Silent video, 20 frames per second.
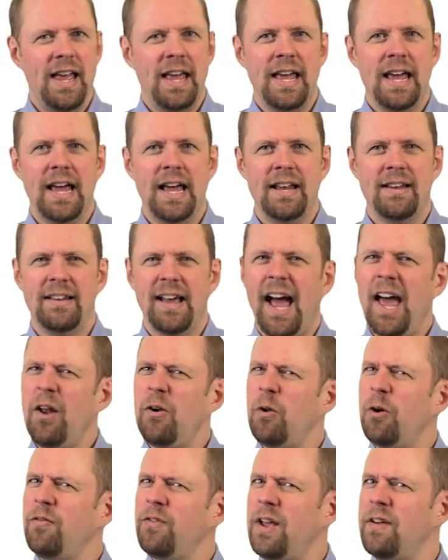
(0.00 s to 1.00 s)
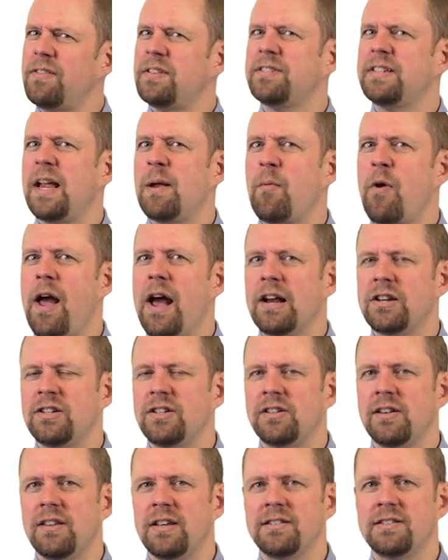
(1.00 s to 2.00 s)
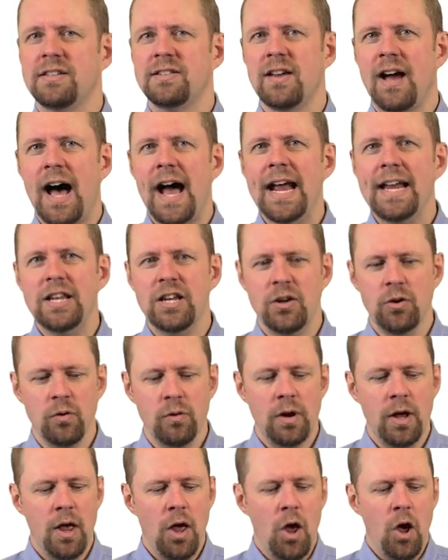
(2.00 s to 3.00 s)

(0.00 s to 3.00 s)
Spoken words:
And I don't know if you have the same reaction to this as I do,